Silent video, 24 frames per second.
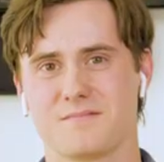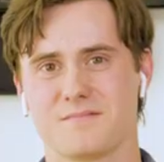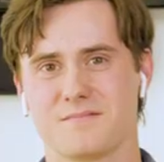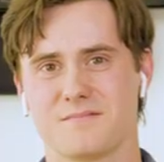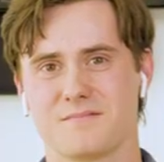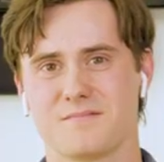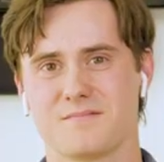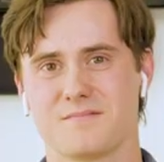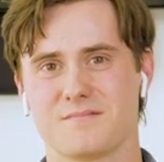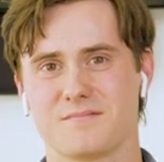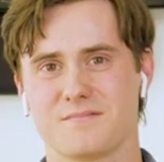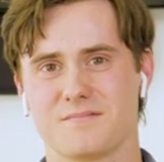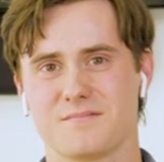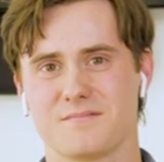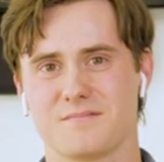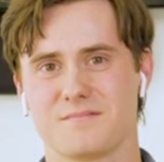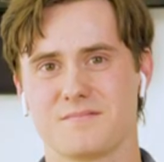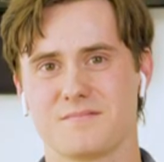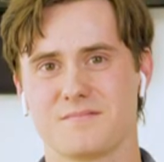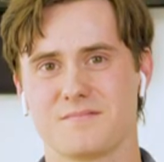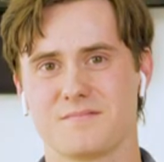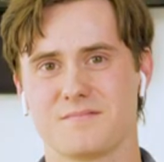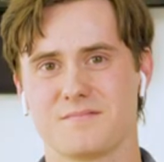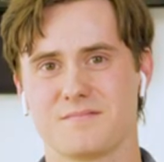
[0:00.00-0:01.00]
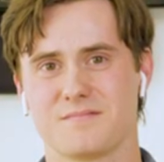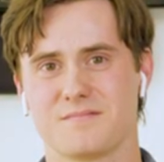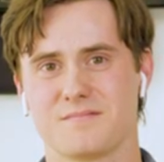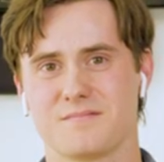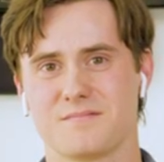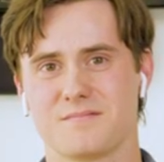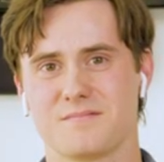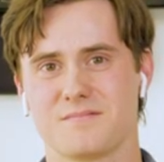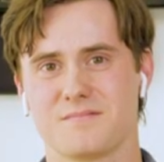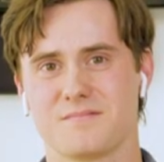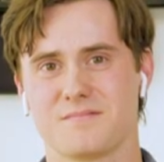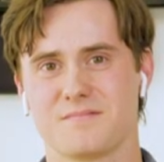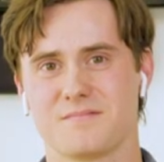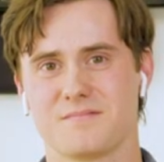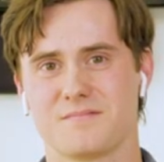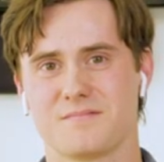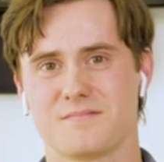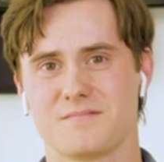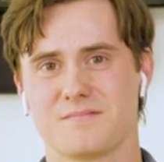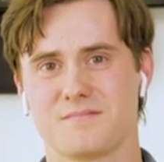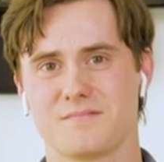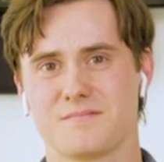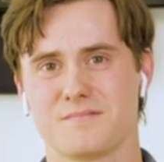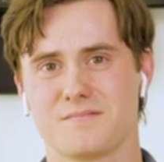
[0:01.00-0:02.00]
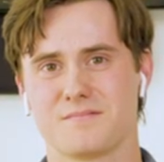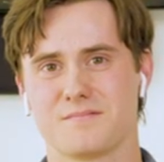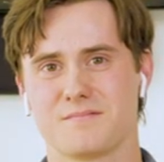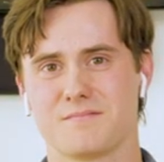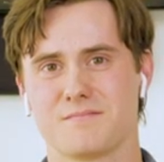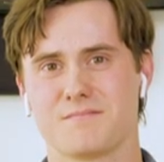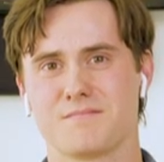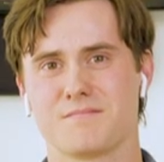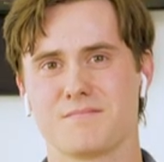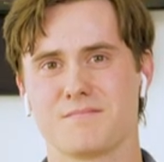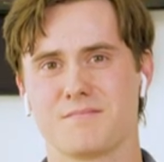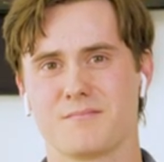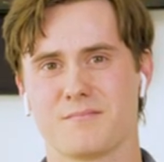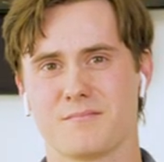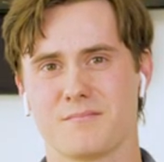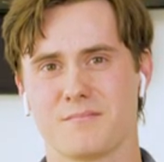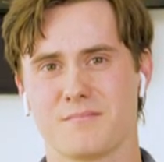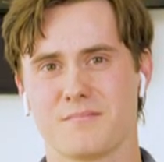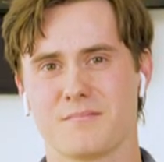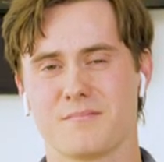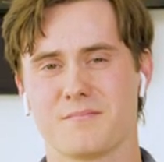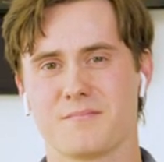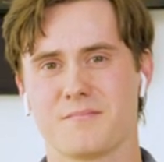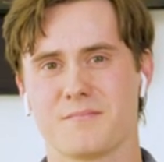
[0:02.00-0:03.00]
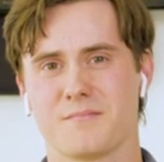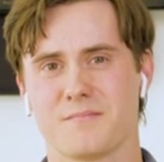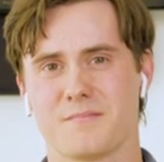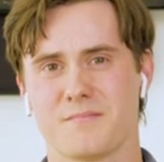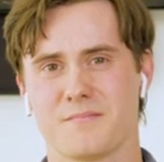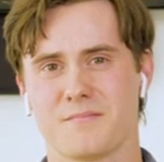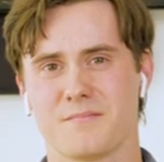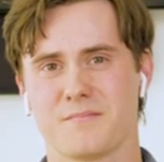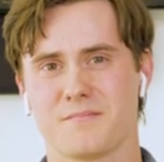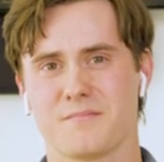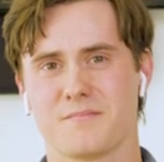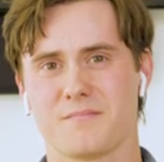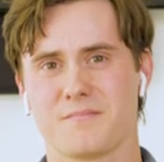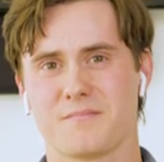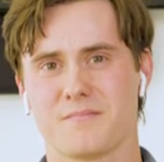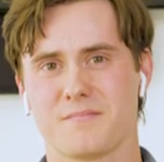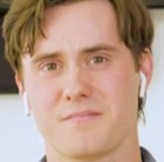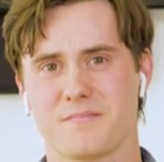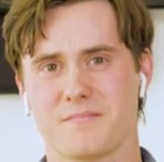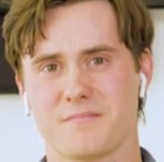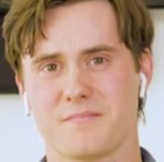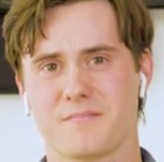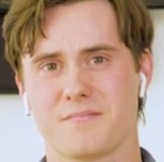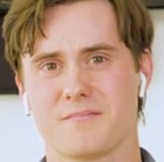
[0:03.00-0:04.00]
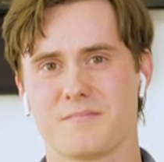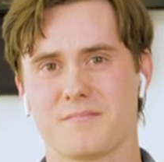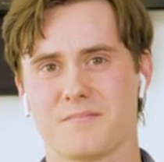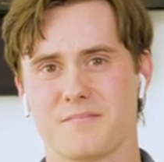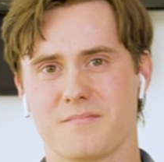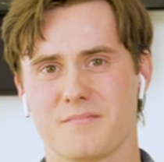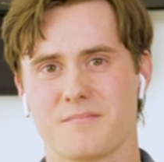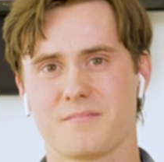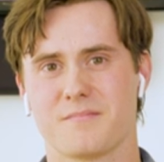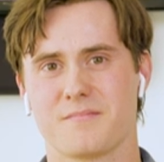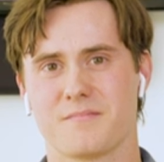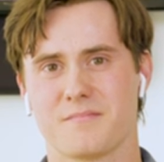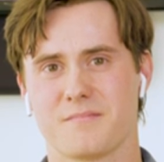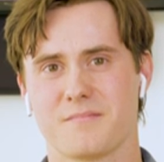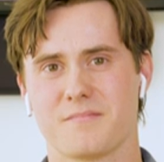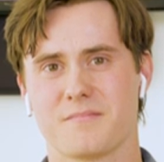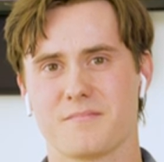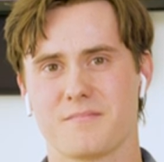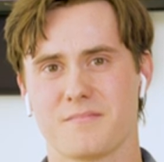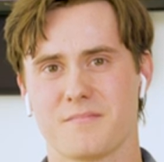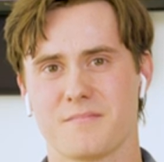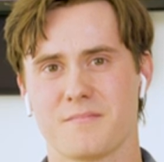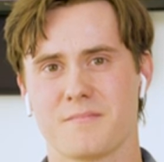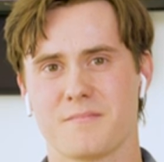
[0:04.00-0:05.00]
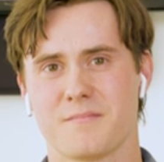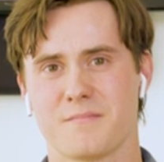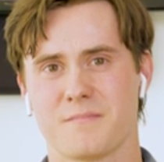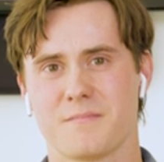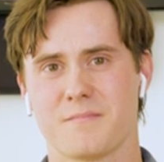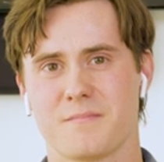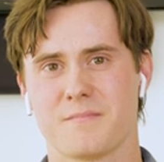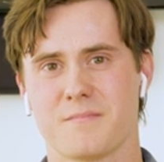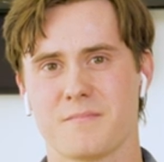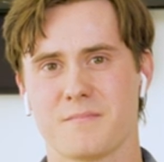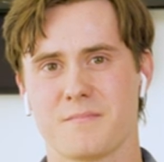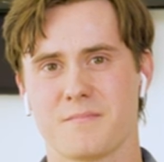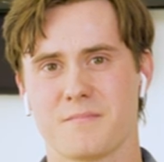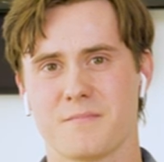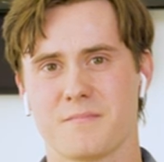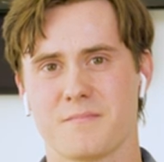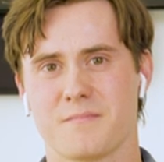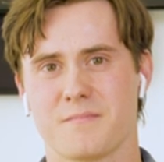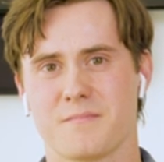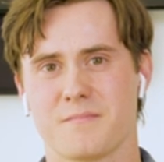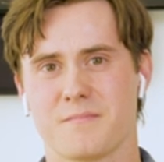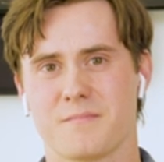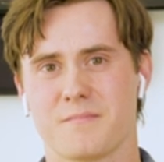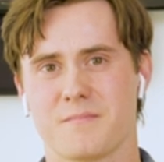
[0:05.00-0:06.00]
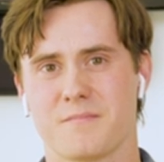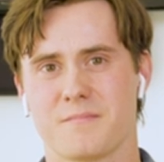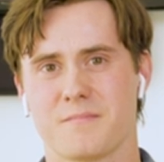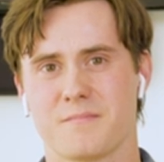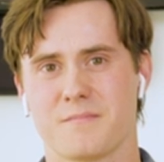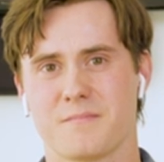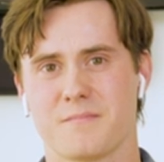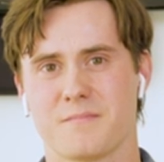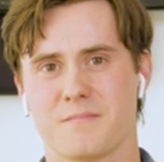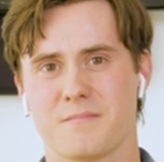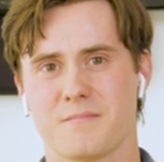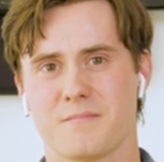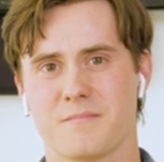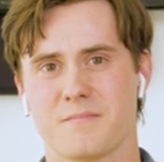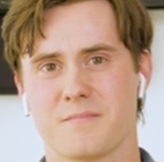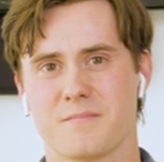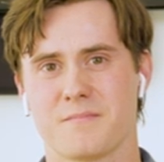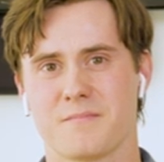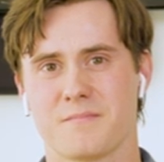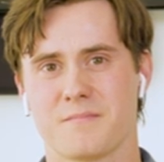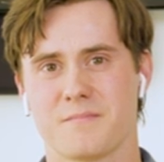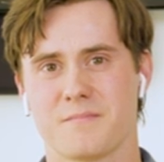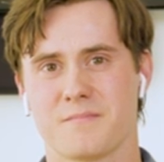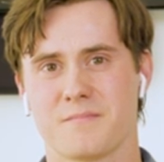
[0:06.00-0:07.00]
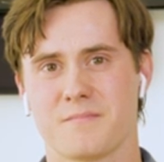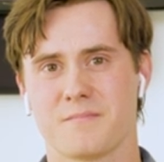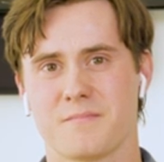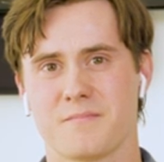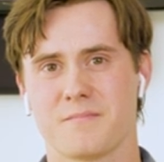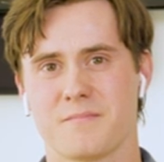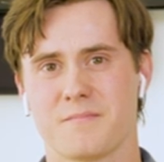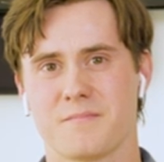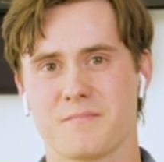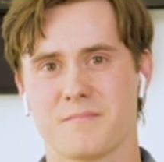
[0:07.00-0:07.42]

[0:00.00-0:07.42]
This person isn't speaking.